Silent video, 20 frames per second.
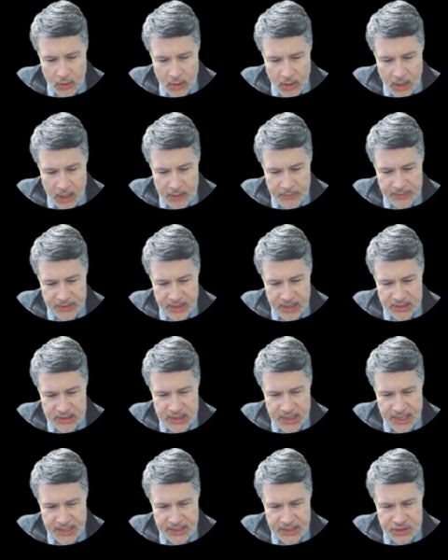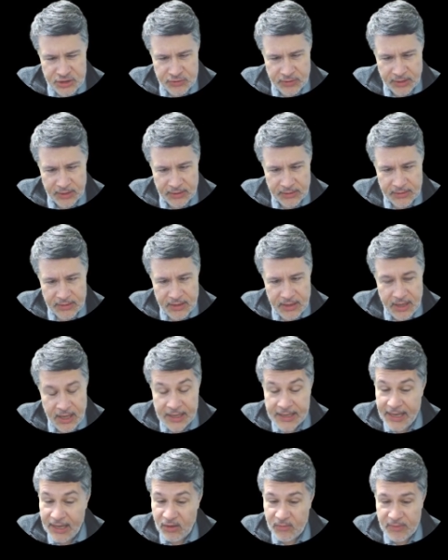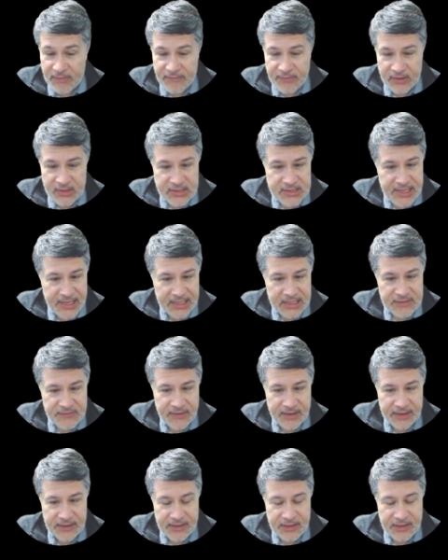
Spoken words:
We lost the N in joint. Again, it'd be very satisfying.